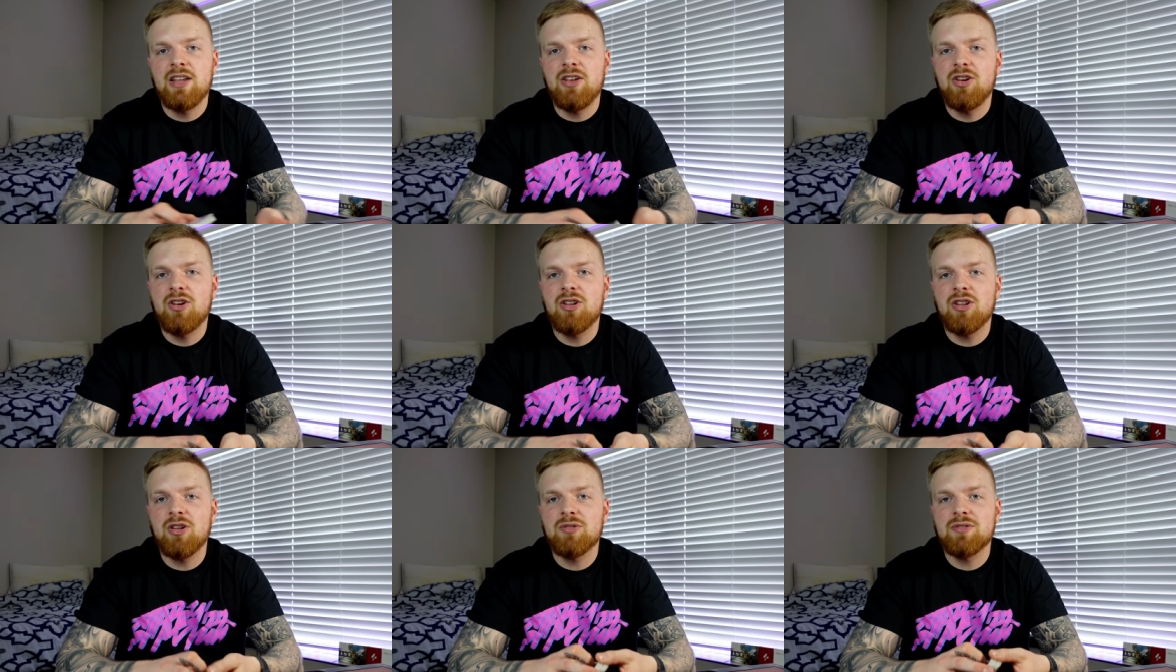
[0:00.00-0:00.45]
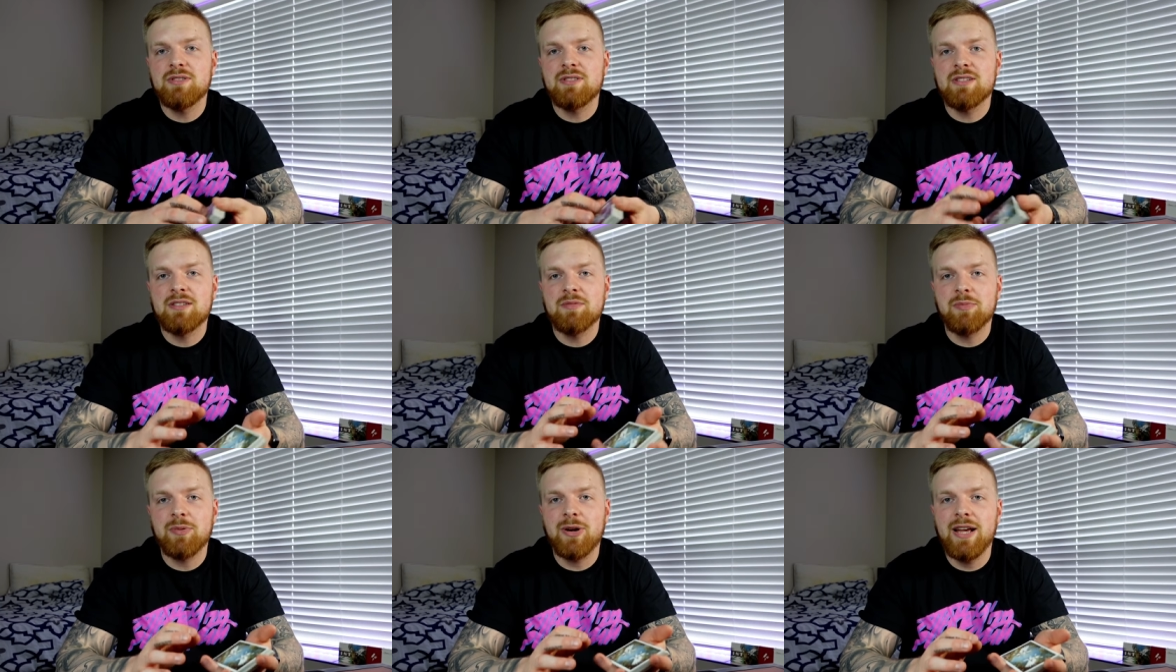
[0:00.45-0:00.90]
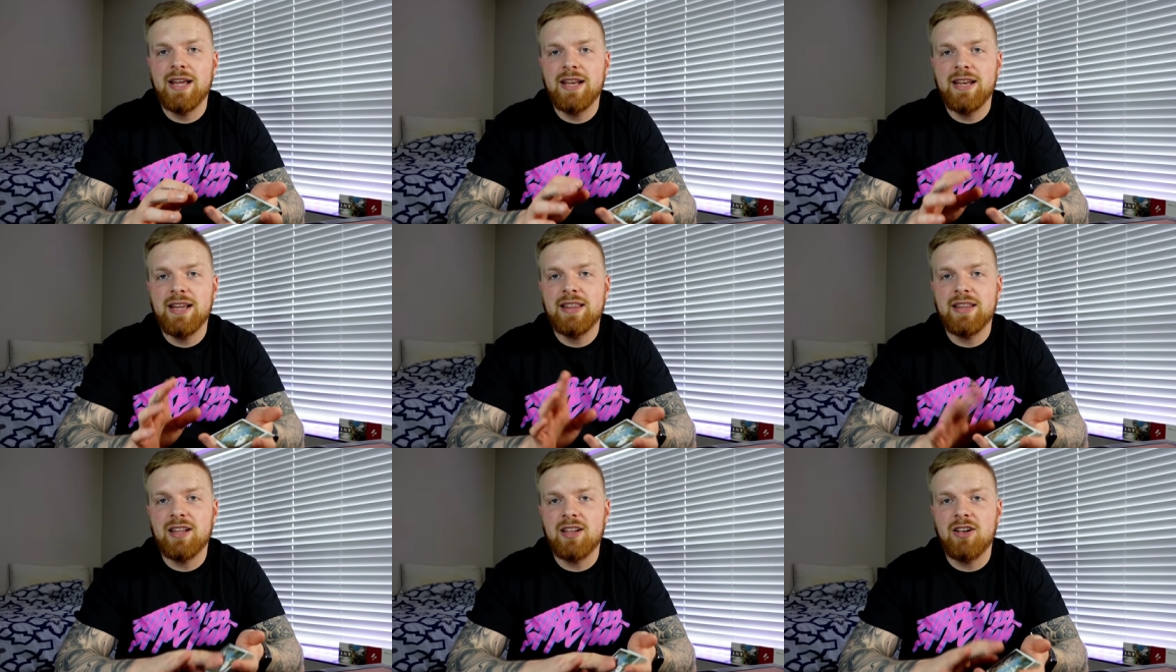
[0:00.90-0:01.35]
you close the spread,
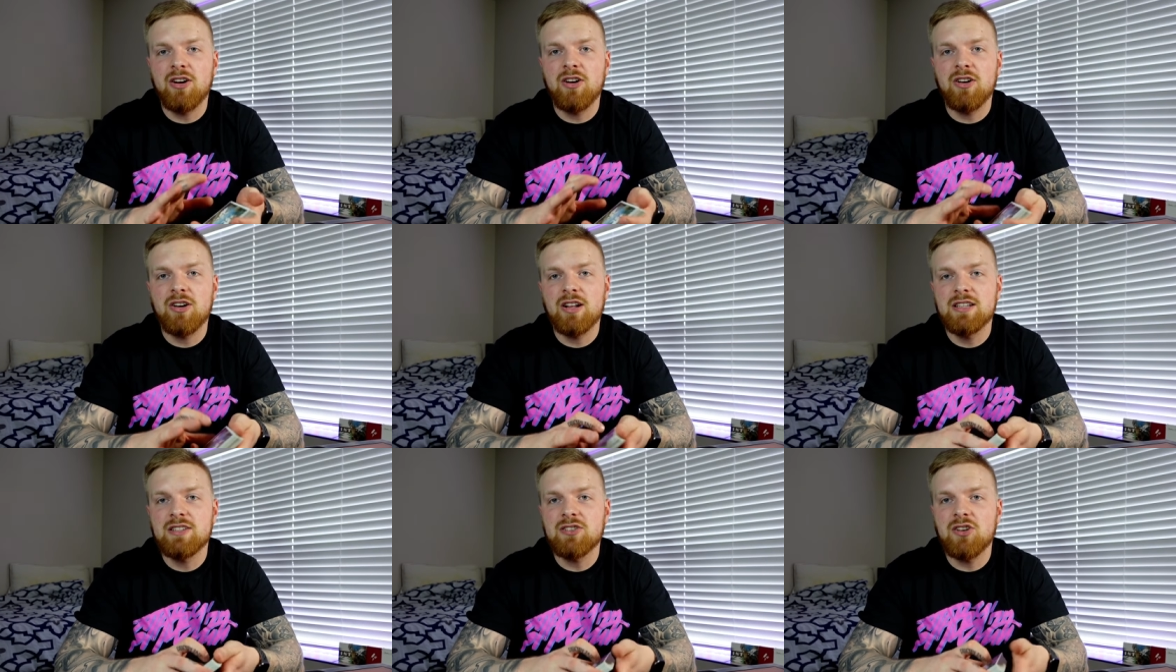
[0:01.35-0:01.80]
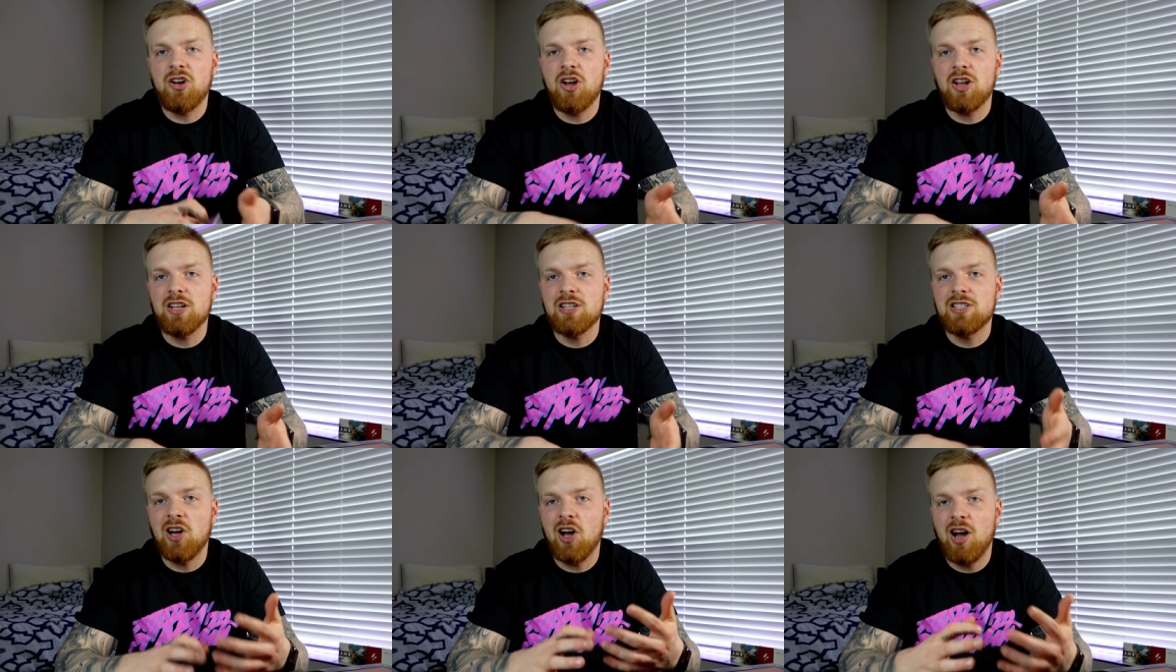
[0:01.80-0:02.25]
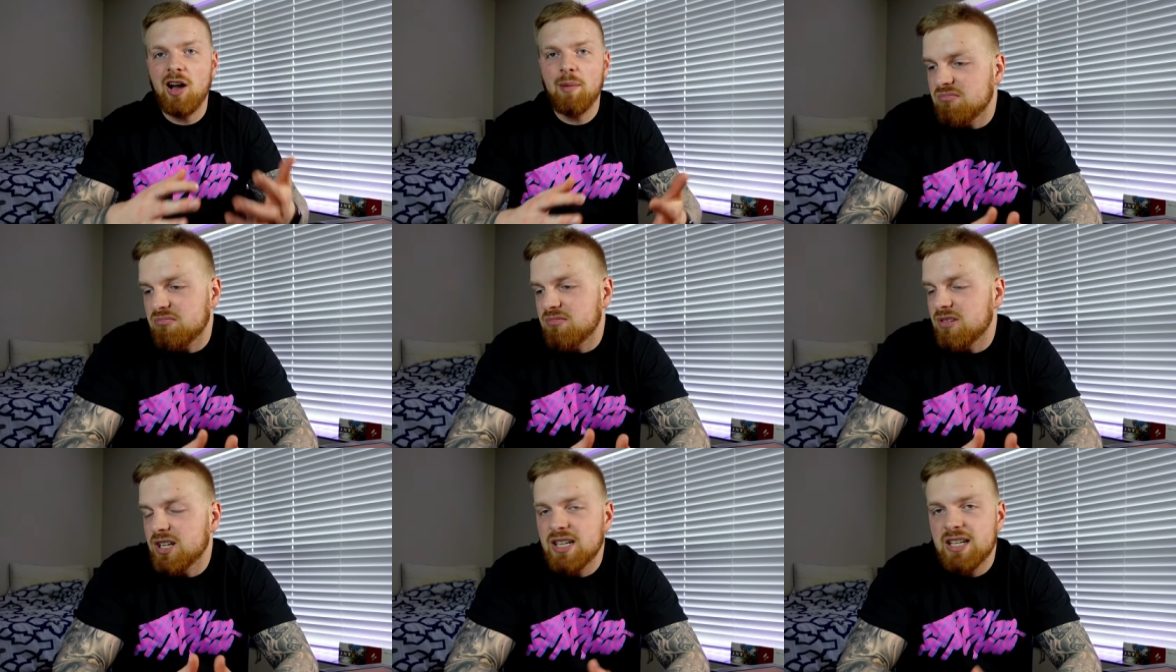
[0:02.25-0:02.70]
and the card is on top.
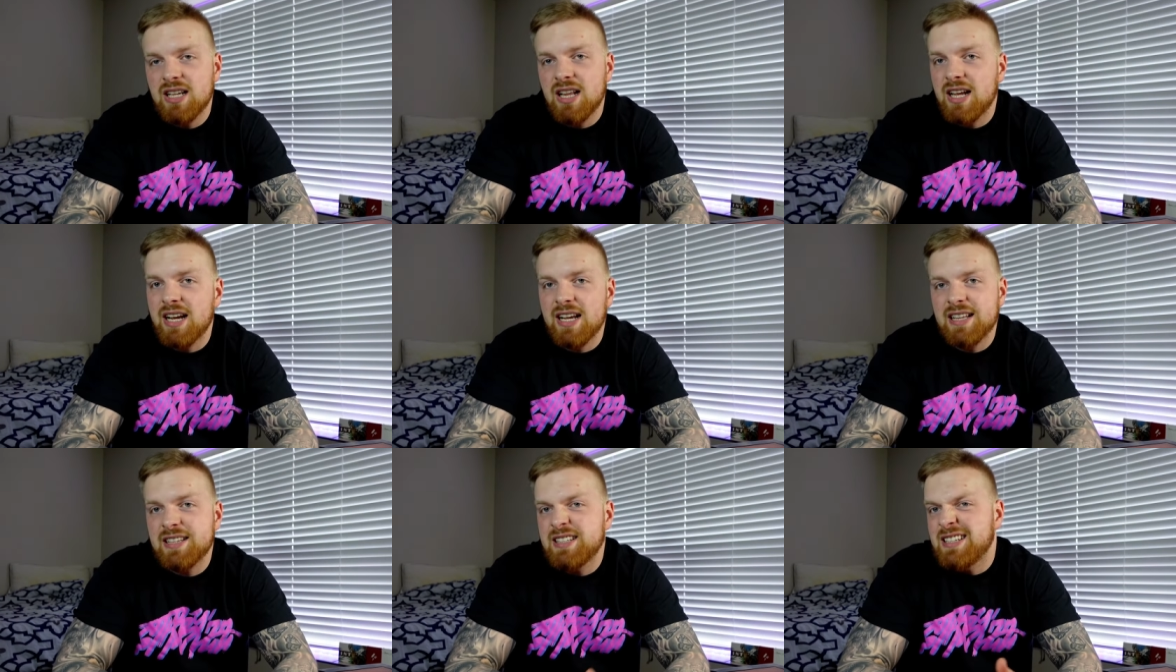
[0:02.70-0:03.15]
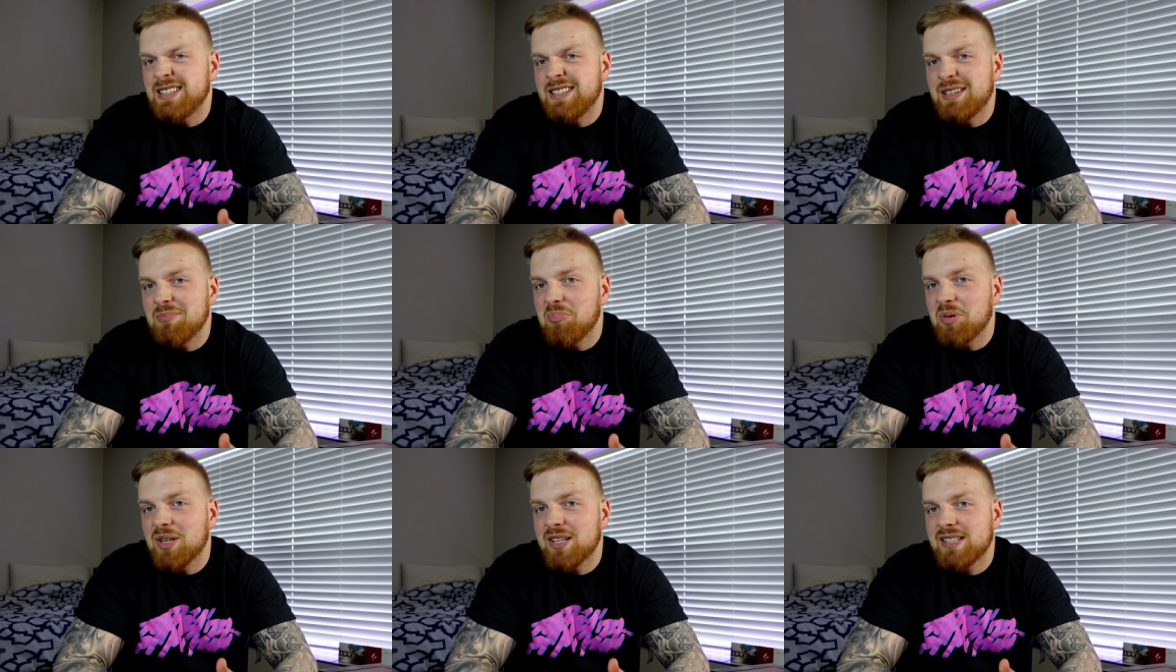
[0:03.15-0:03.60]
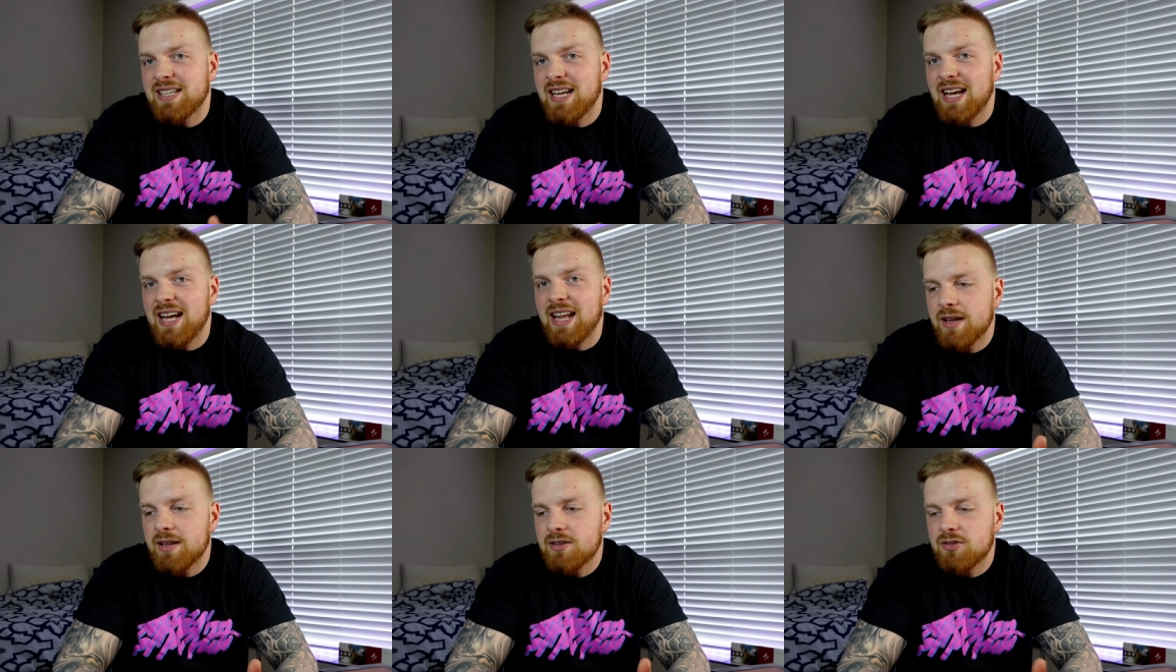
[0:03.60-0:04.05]
Really, like, it's as simple as
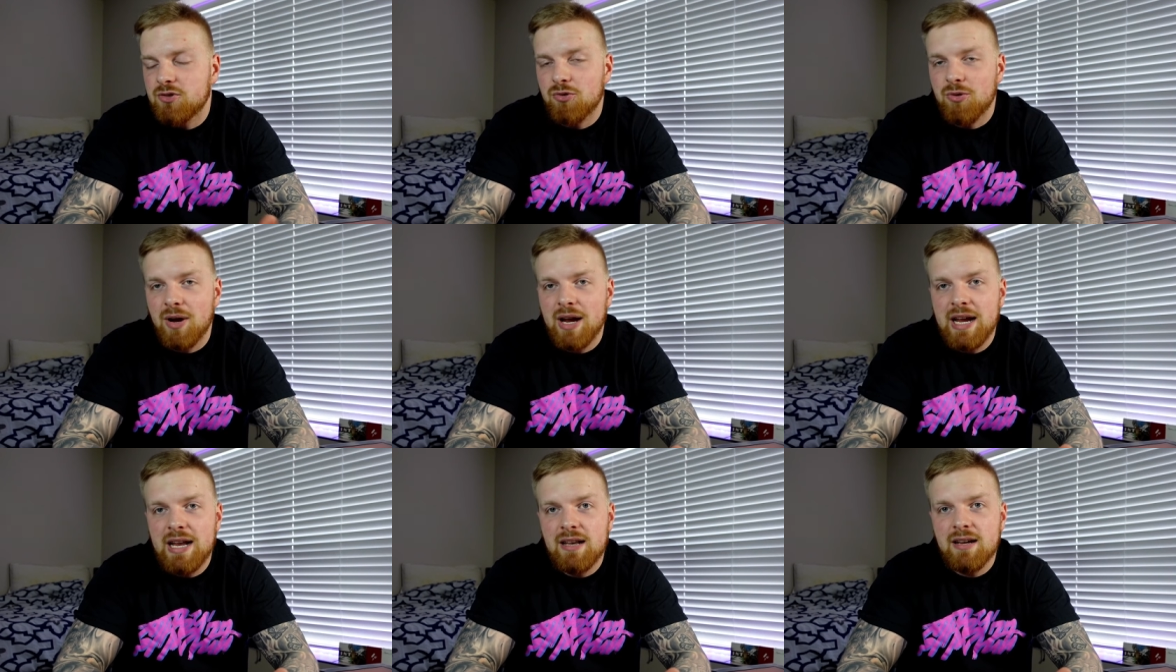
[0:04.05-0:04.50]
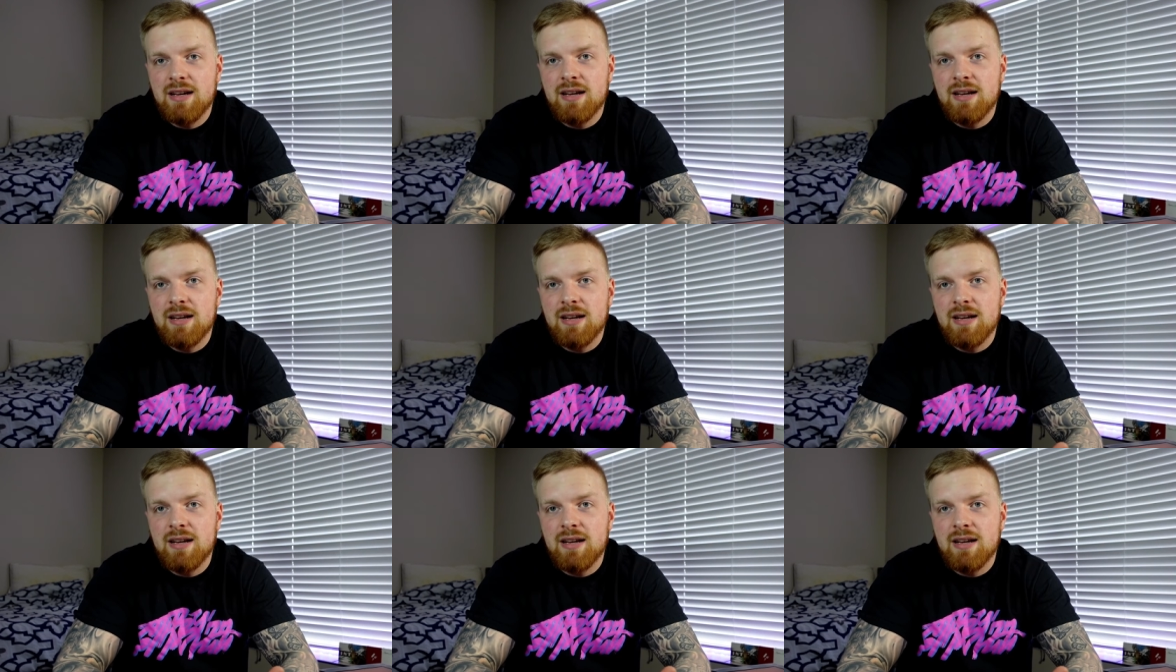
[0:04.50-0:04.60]
that. It's great.